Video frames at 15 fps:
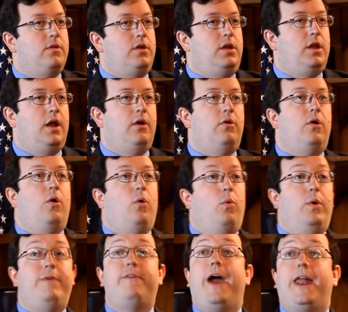you know,
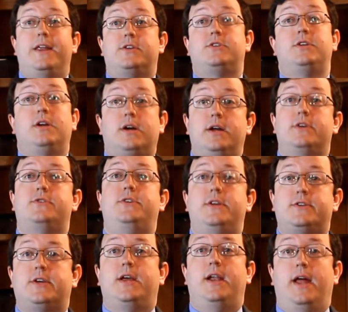we've got a serious
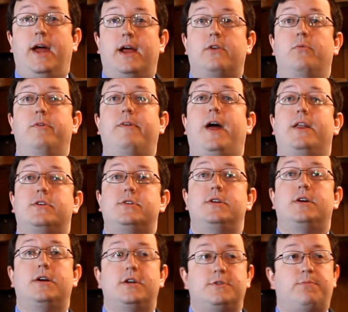disconnect. We've got a
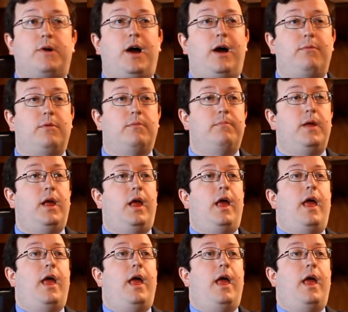serious problem.